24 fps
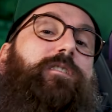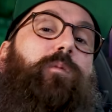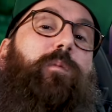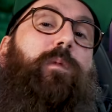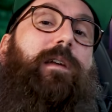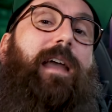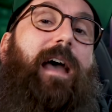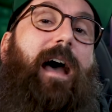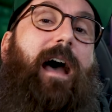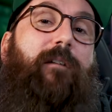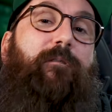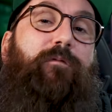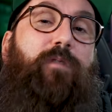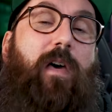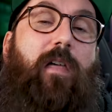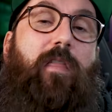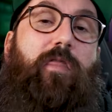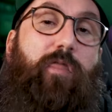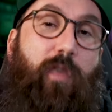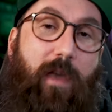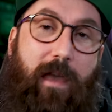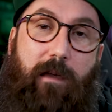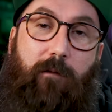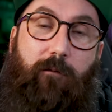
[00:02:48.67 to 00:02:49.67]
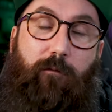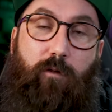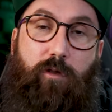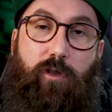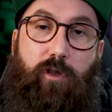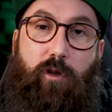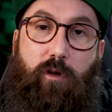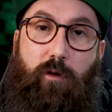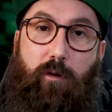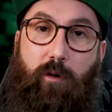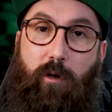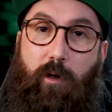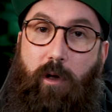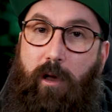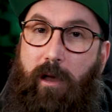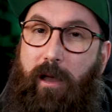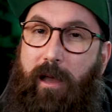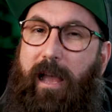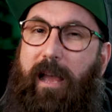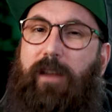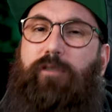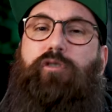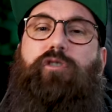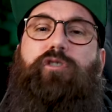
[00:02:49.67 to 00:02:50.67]
we have the thing for you.
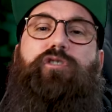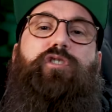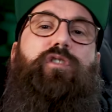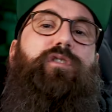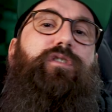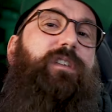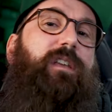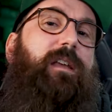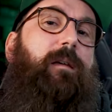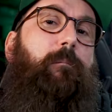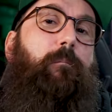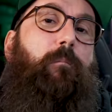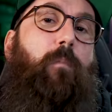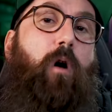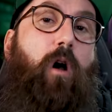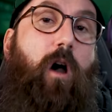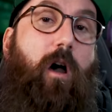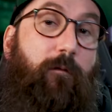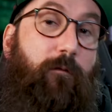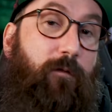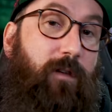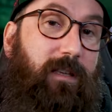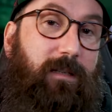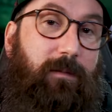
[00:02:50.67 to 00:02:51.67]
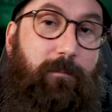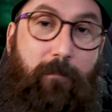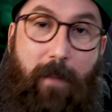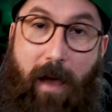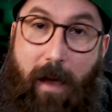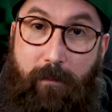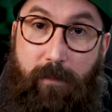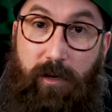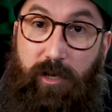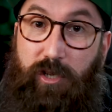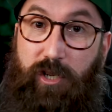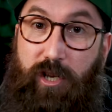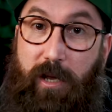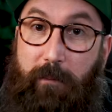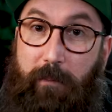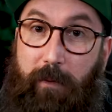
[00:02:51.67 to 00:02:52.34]
Introducing Murphy's Membership.